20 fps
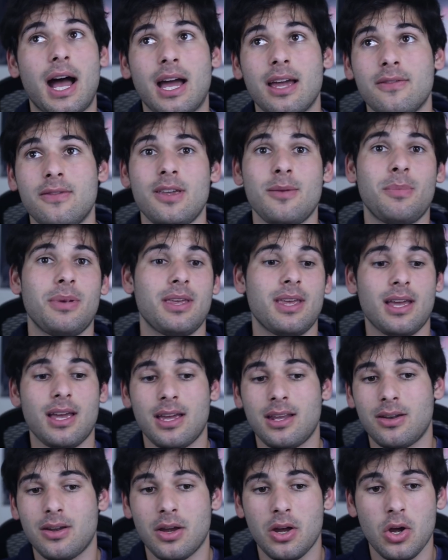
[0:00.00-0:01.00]

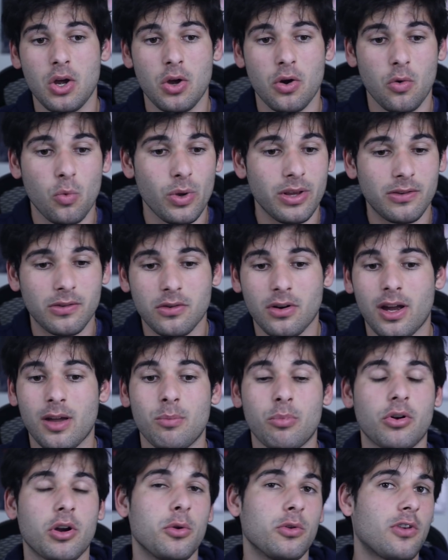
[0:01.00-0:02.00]
IVPN,
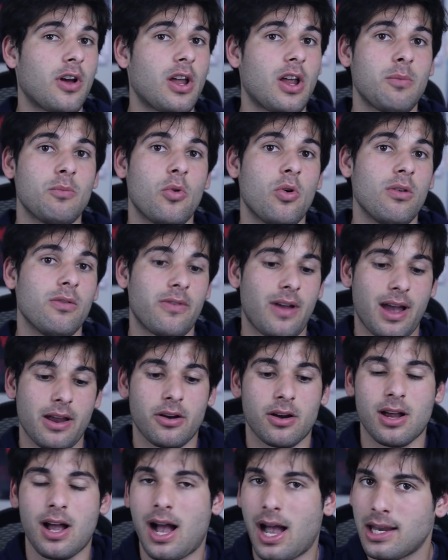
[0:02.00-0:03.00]
Windscribe, Proton, Mullvad
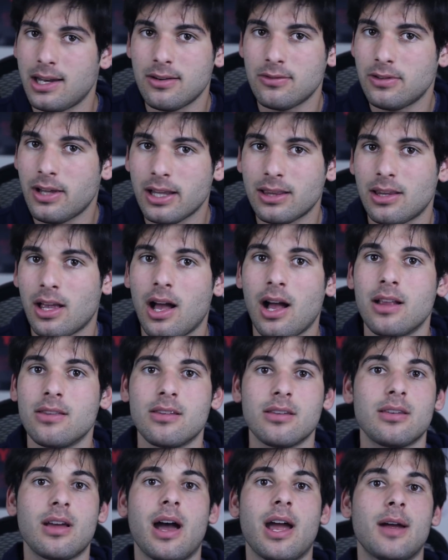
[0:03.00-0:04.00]
are kind of like the
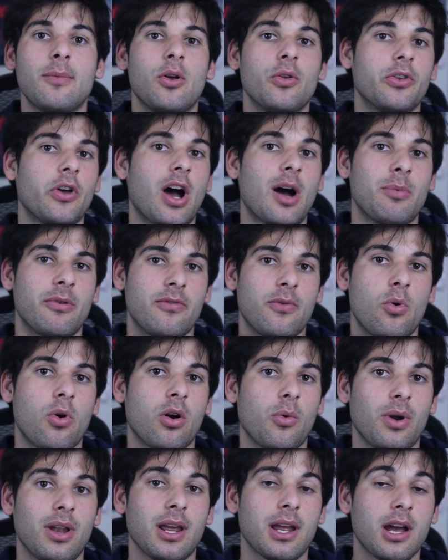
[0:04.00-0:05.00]
undeniable top
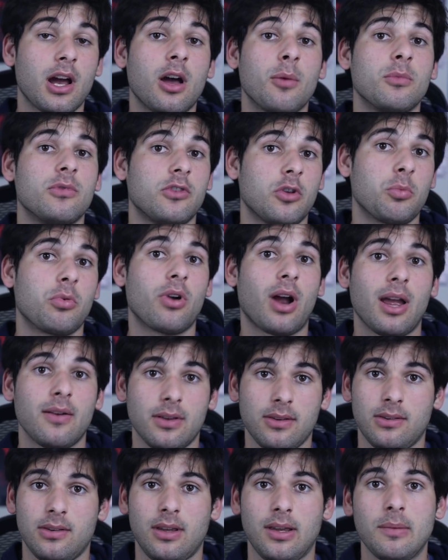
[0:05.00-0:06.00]
four when it comes to
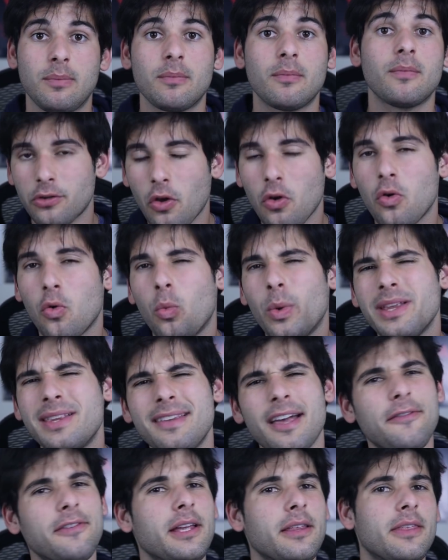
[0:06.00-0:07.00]
privacy. So we
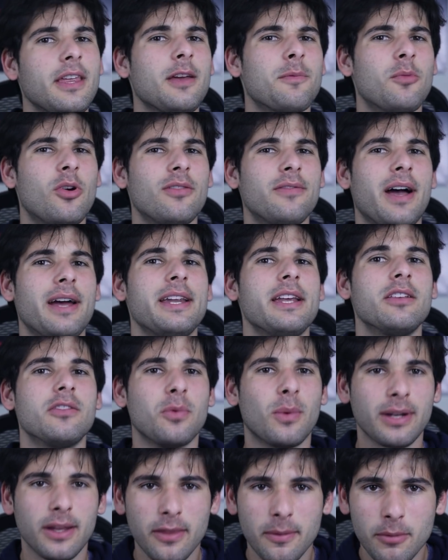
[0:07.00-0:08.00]
definitely think Mullvad
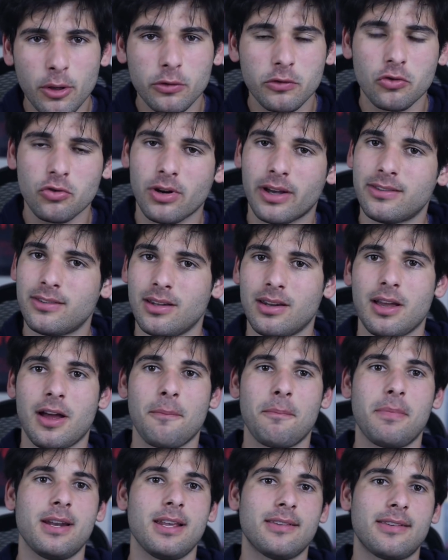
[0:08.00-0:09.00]
is one of the most trusted
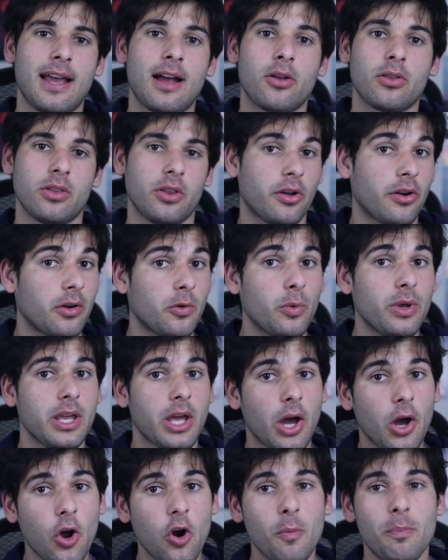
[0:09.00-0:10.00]
companies out there, and we
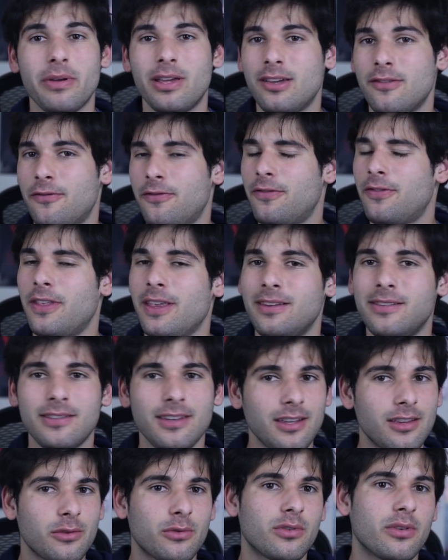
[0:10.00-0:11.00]
hope if they
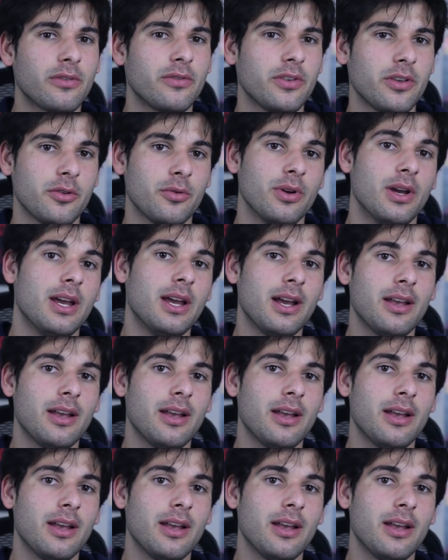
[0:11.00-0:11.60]
see this review